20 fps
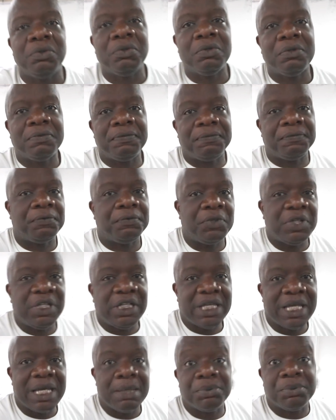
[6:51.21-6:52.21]
or
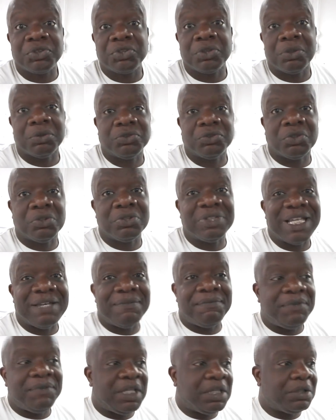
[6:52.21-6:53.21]
3 episodes on
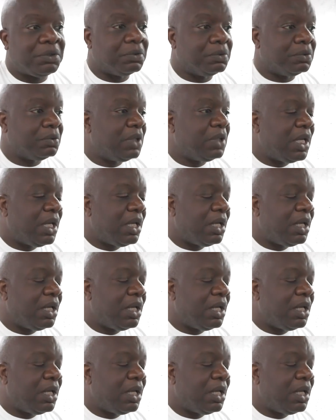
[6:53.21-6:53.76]
that vehicle.